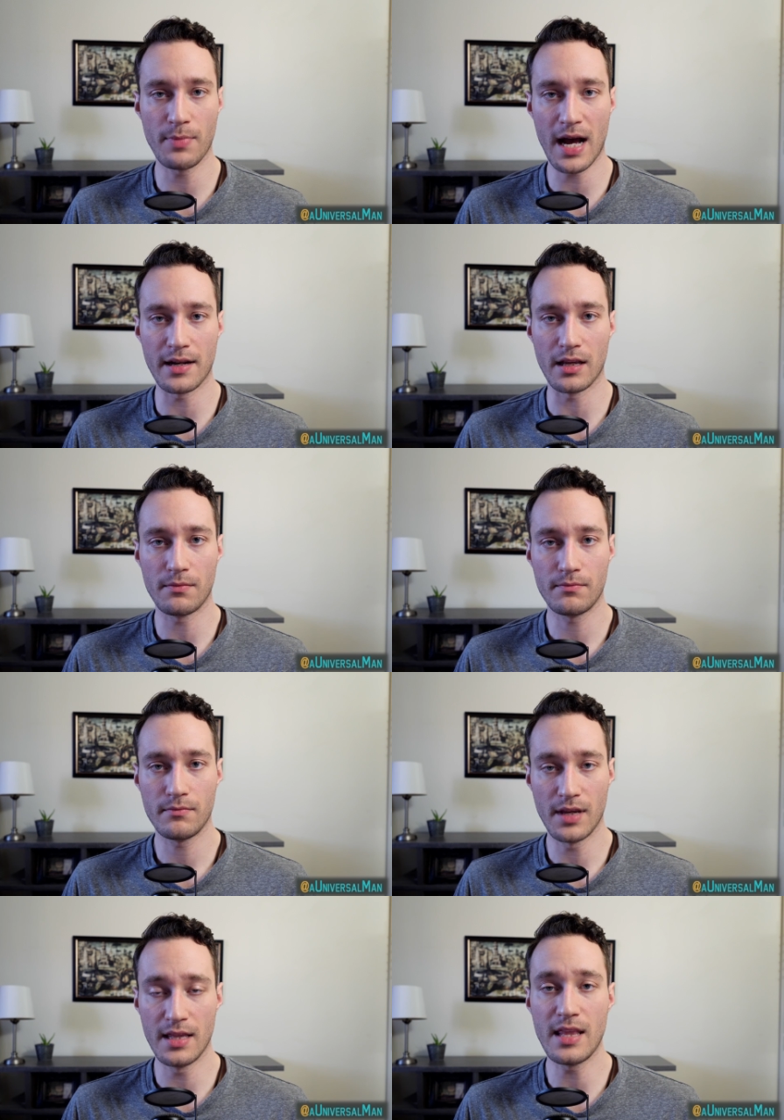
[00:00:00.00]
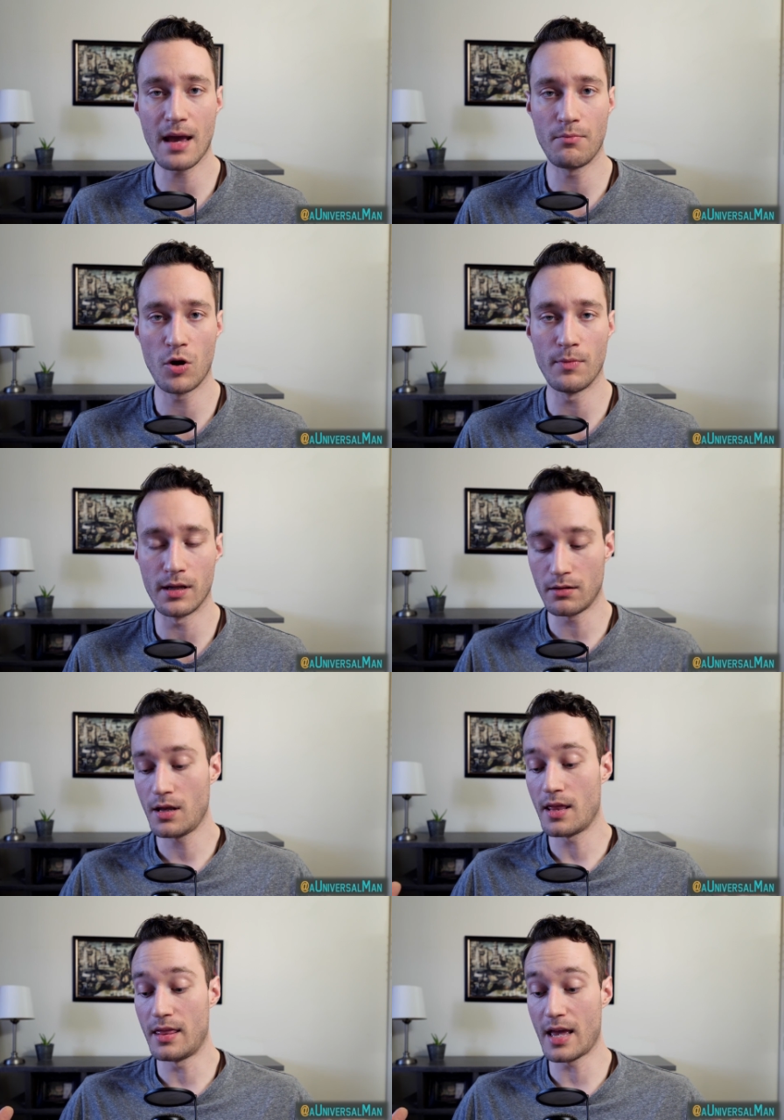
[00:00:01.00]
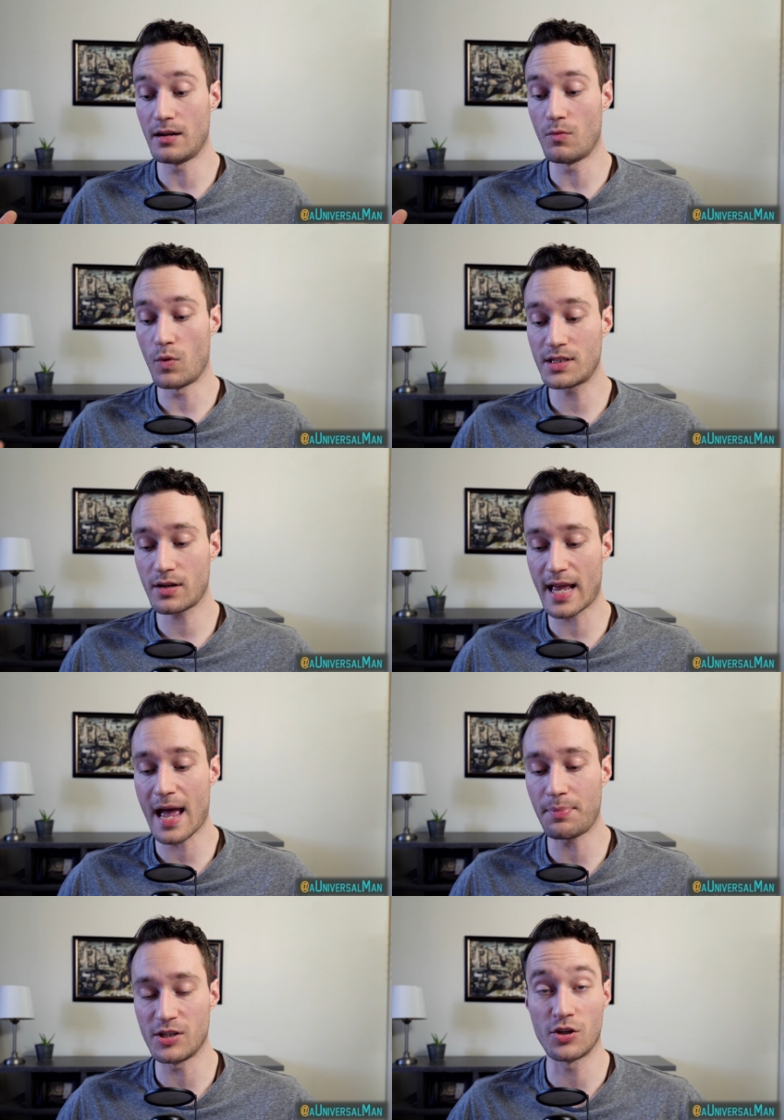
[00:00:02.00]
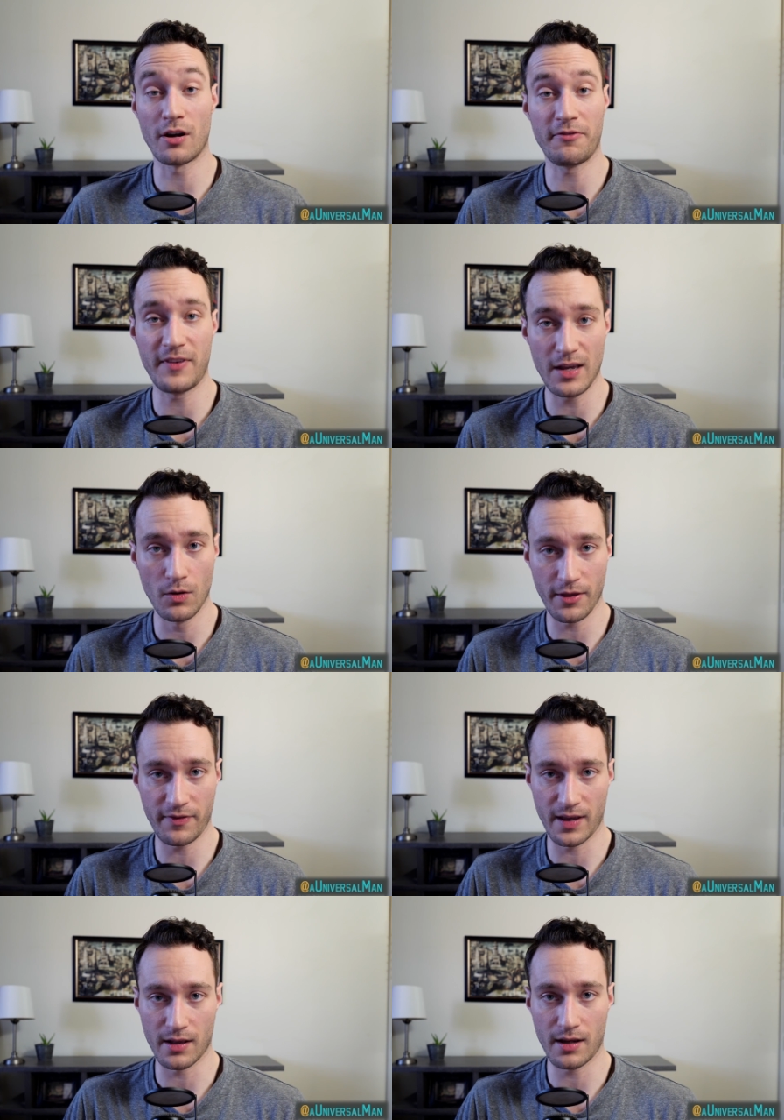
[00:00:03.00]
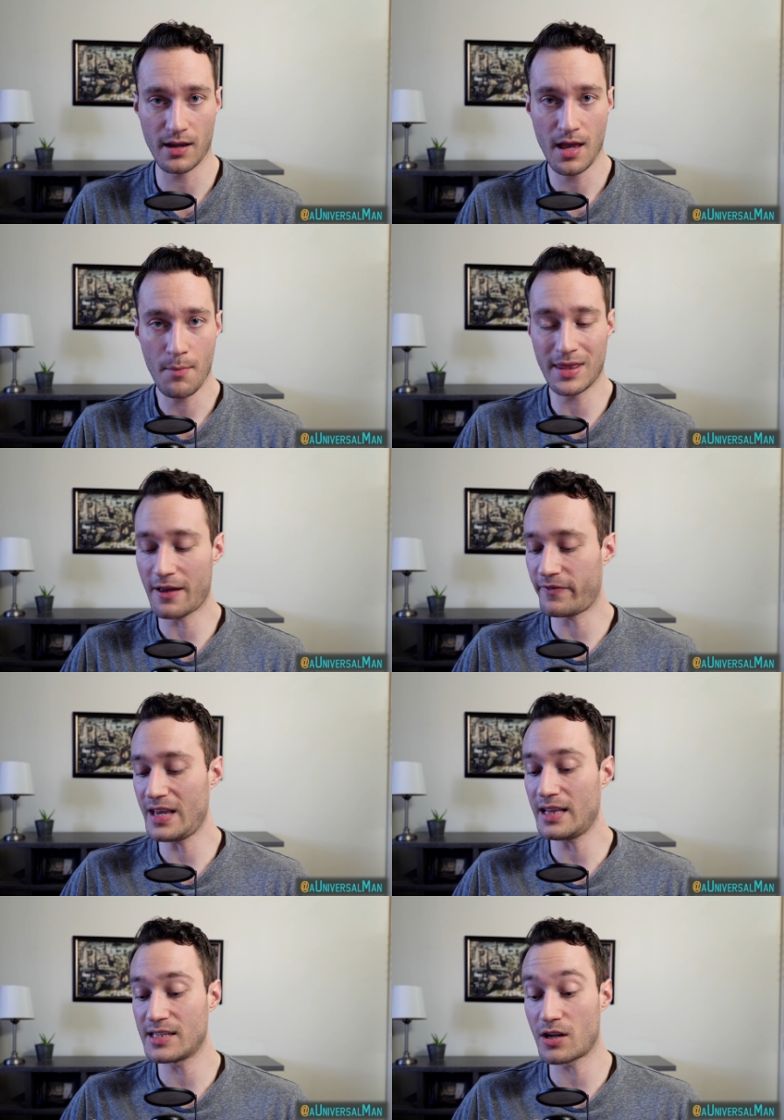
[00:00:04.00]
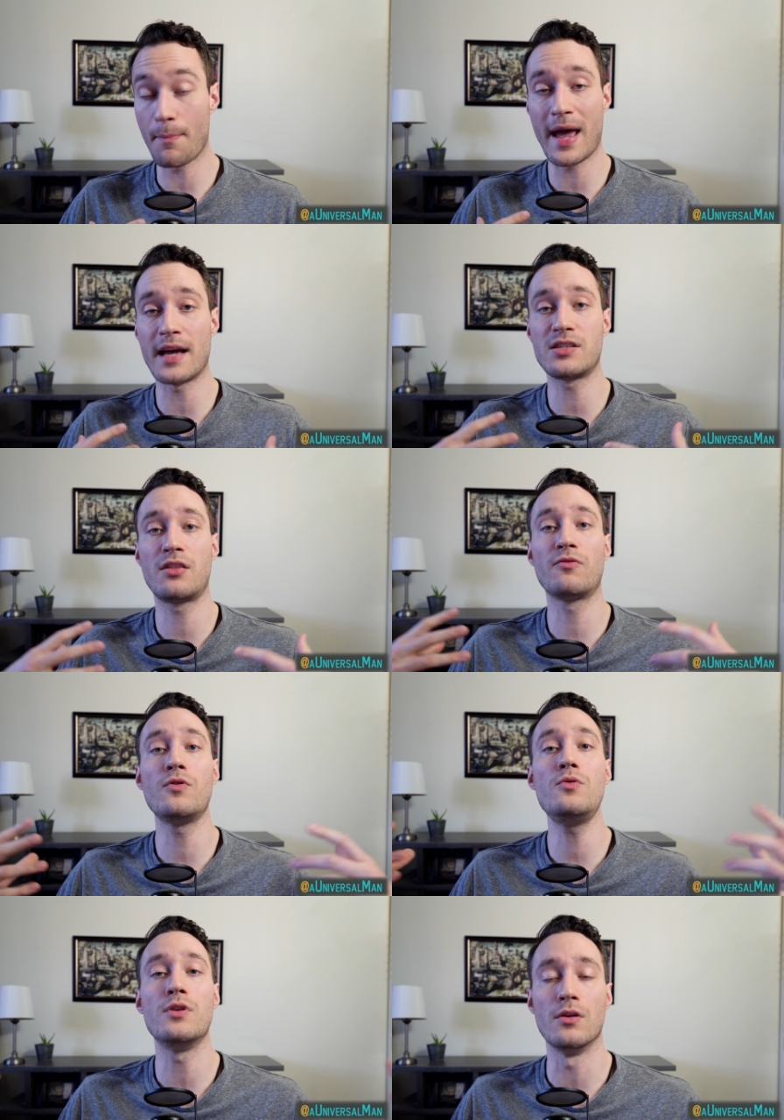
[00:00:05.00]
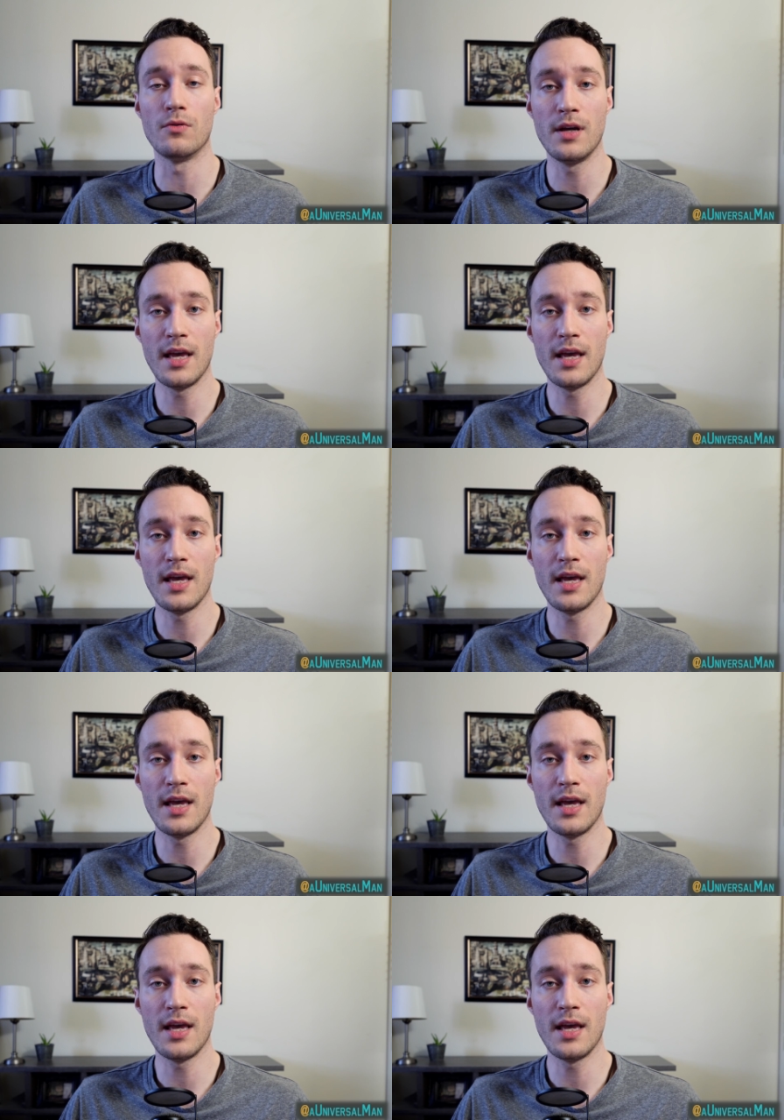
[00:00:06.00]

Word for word: body in that moment, then what's going to happen is you're going to feel the feeling, but that feeling is going to pass through you.